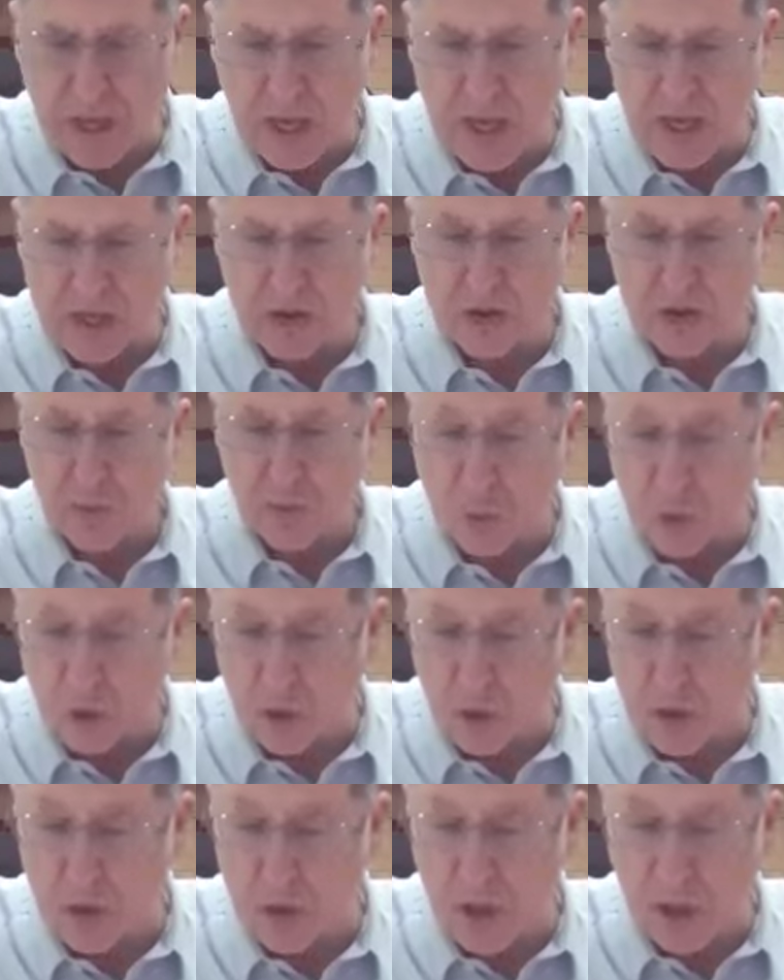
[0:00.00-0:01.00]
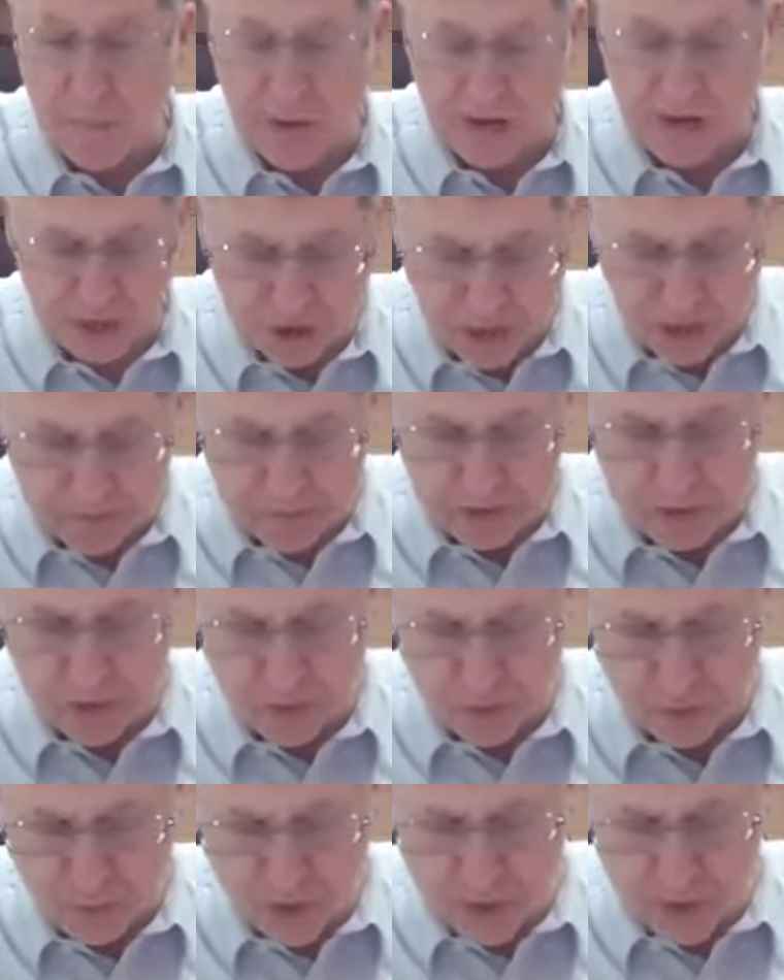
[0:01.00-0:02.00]
has the word
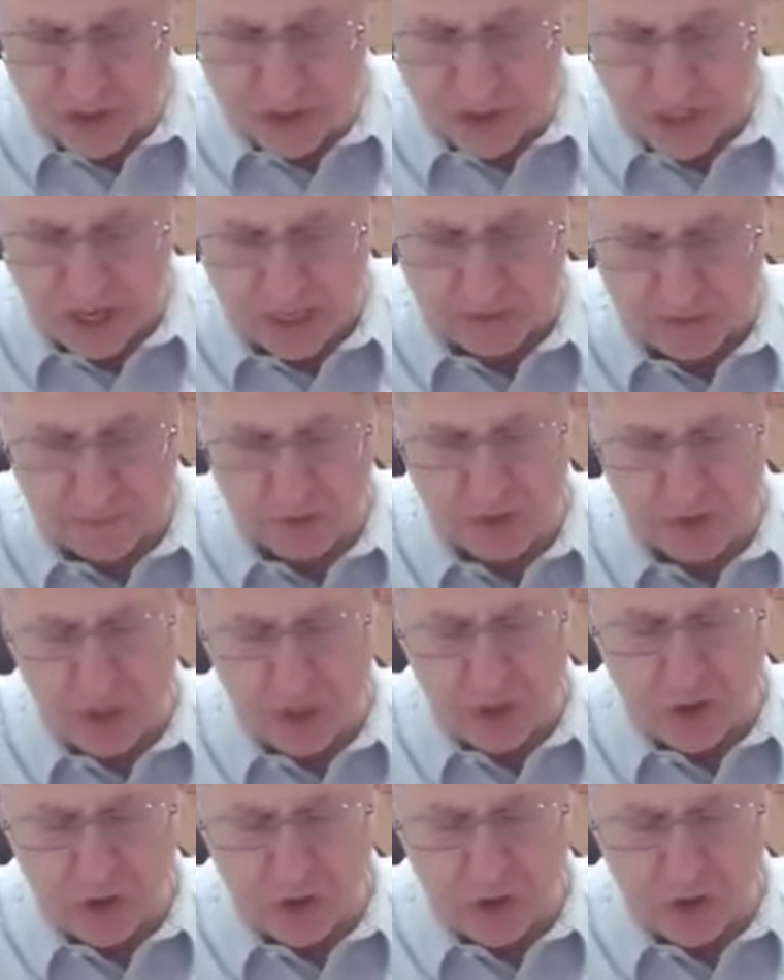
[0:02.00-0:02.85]
bashemen three times.